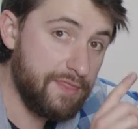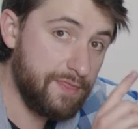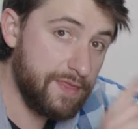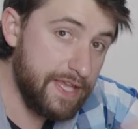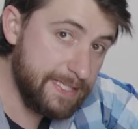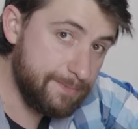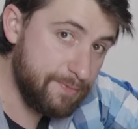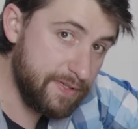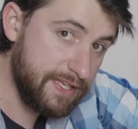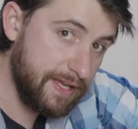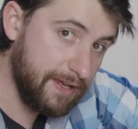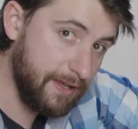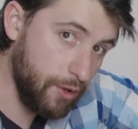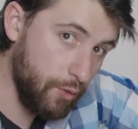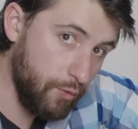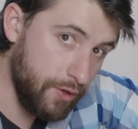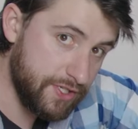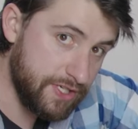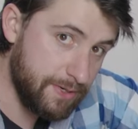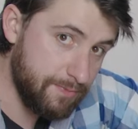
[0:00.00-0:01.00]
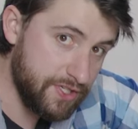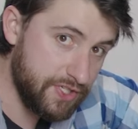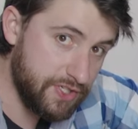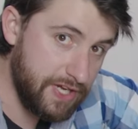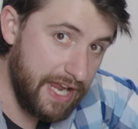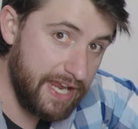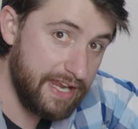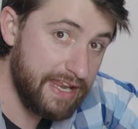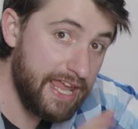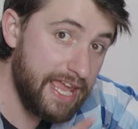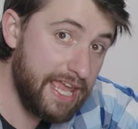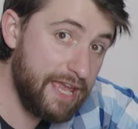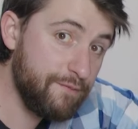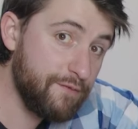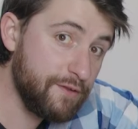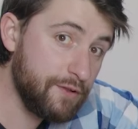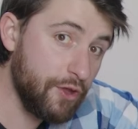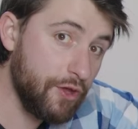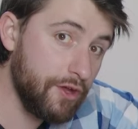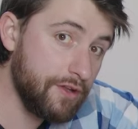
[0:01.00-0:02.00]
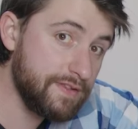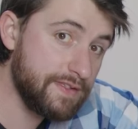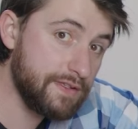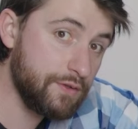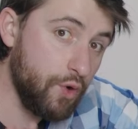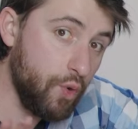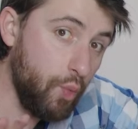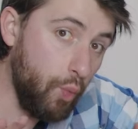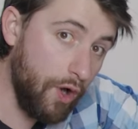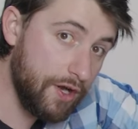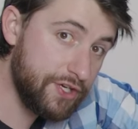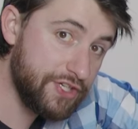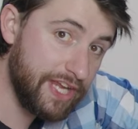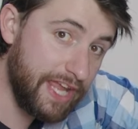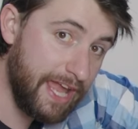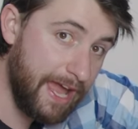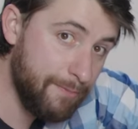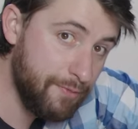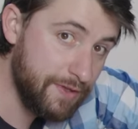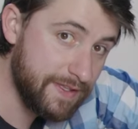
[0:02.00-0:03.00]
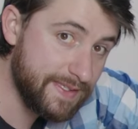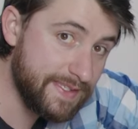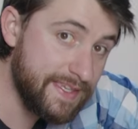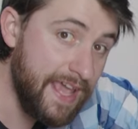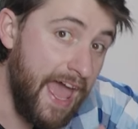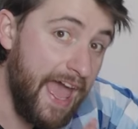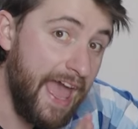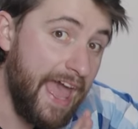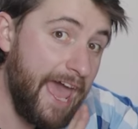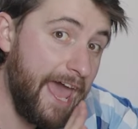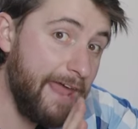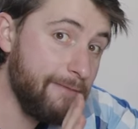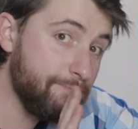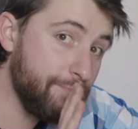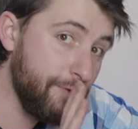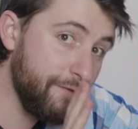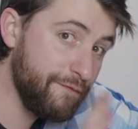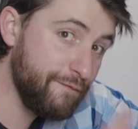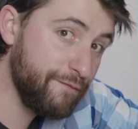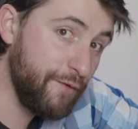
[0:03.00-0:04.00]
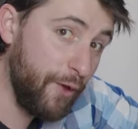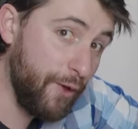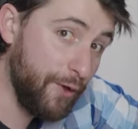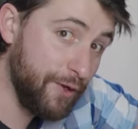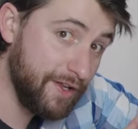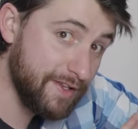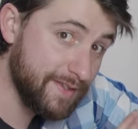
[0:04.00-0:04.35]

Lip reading: This particular washing machine even learns your washing habits and preferred